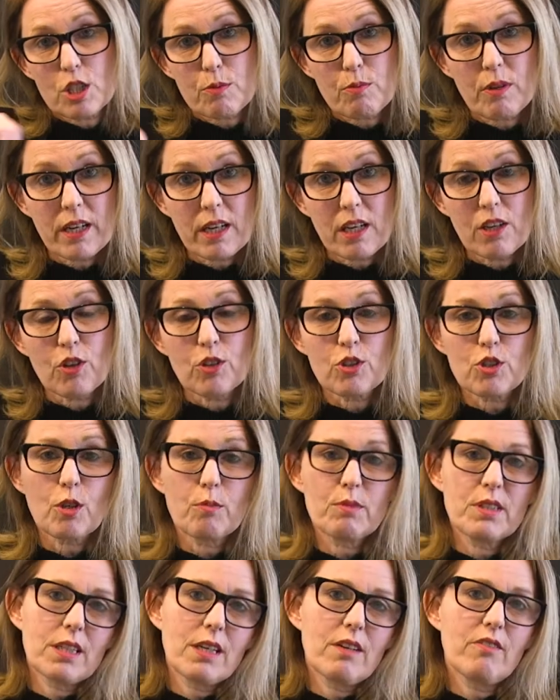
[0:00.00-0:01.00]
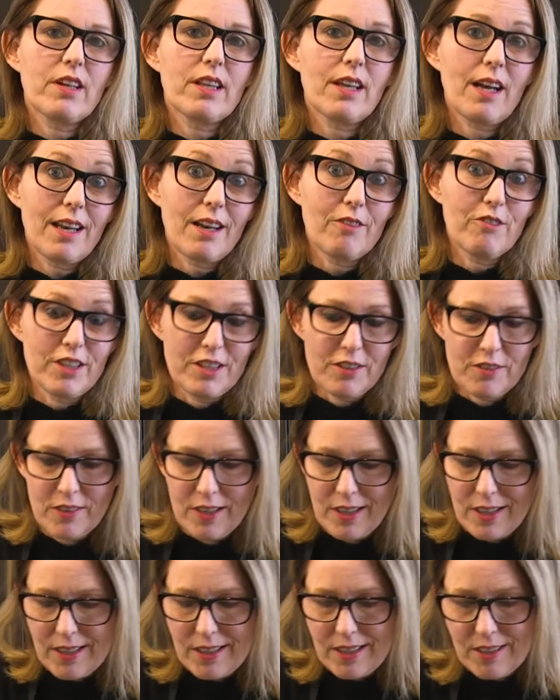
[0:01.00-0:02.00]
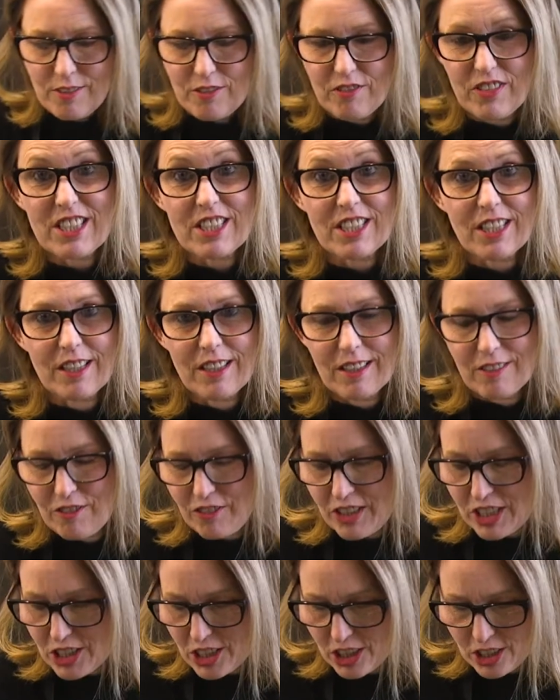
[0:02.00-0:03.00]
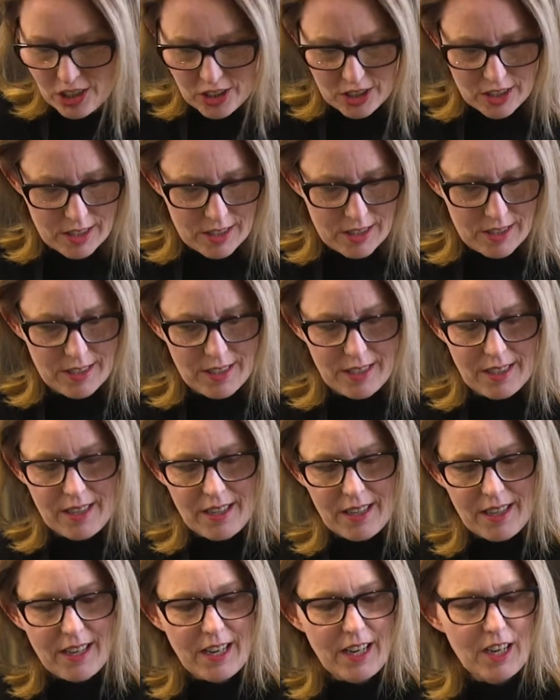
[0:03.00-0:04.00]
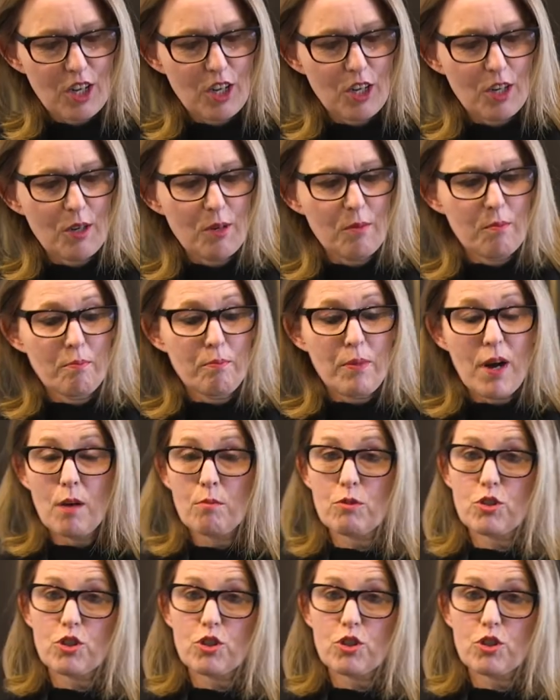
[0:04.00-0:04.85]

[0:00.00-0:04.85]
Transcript: sprinkle it on top to give it that lovely fishiness. Palm